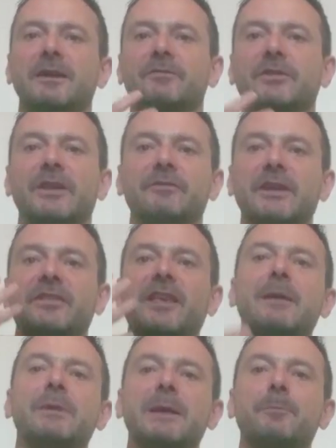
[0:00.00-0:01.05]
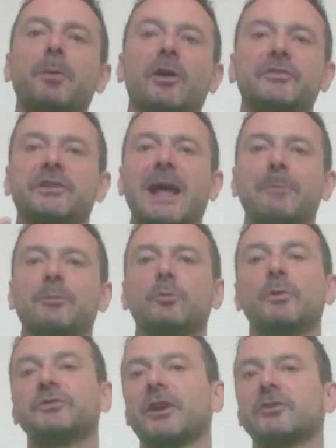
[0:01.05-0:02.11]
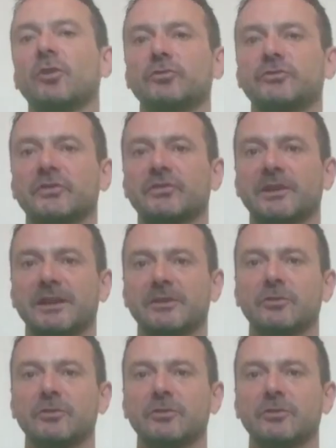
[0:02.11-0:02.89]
The same impulse can happen almost unconsciously.